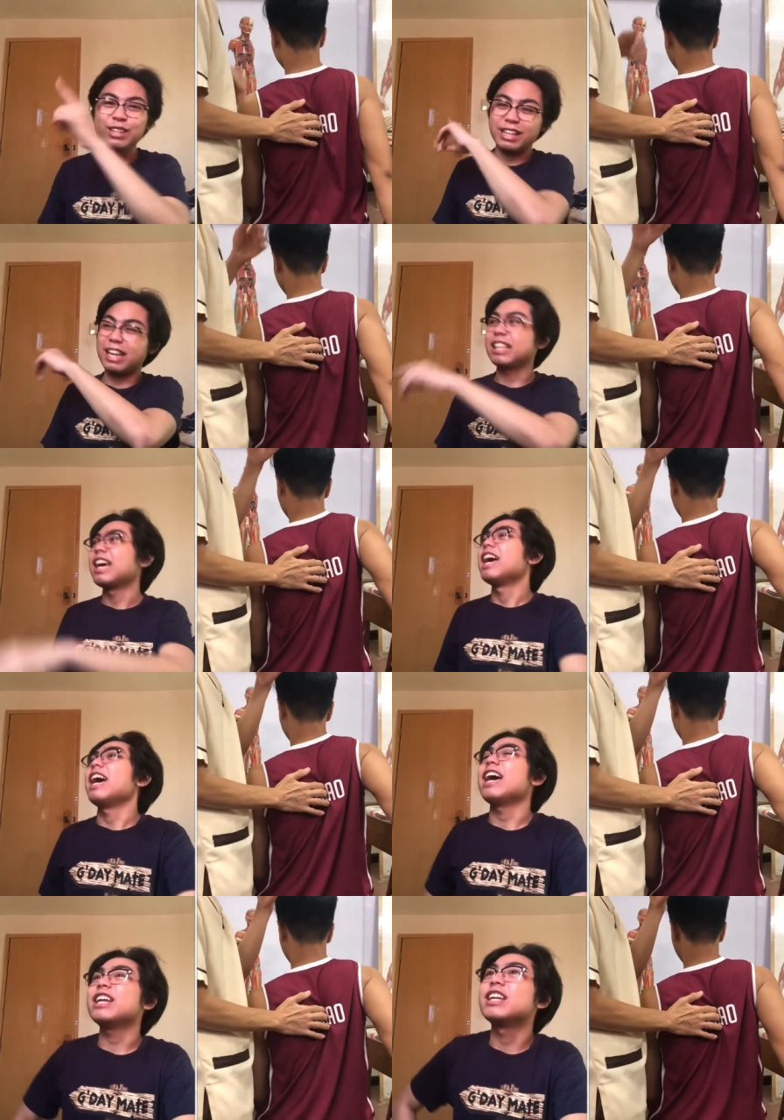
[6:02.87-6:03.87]
that.
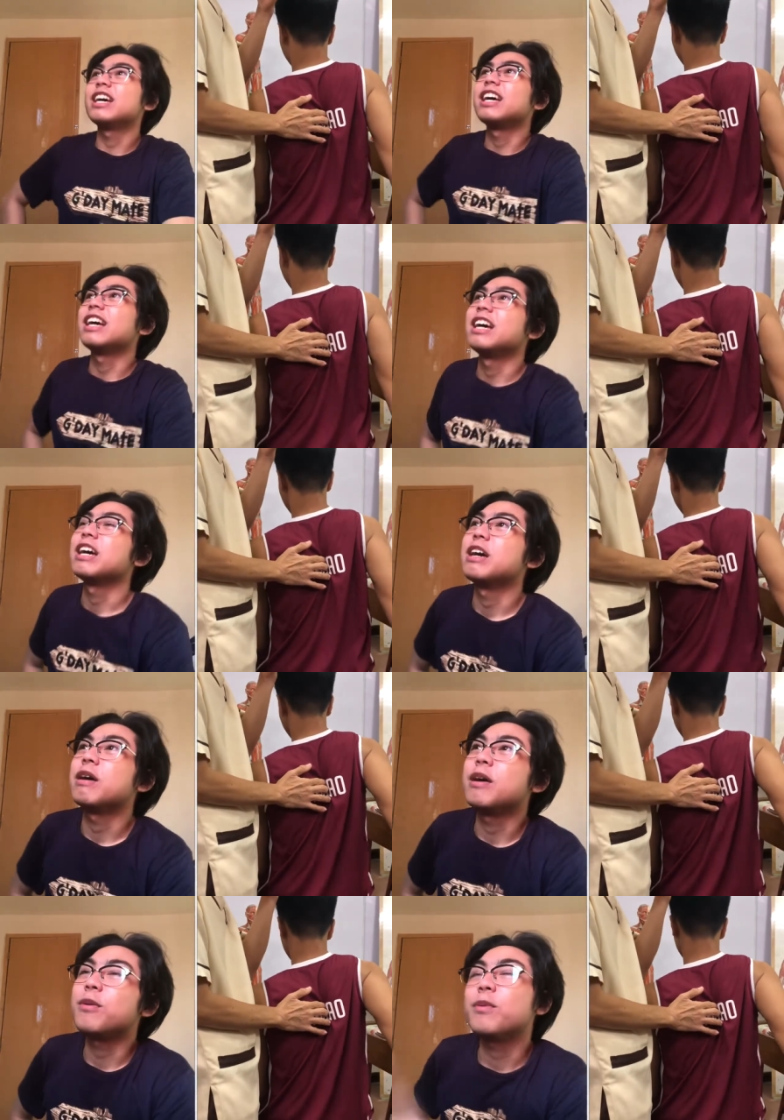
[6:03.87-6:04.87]
And,
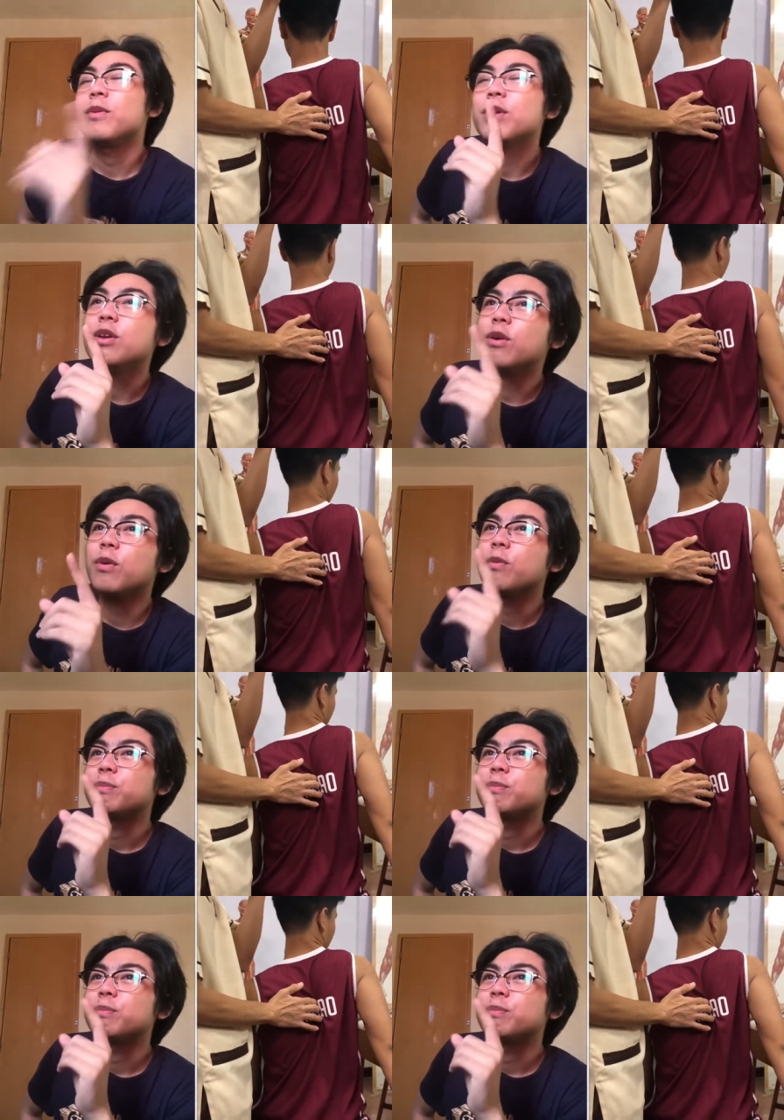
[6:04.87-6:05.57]
you know,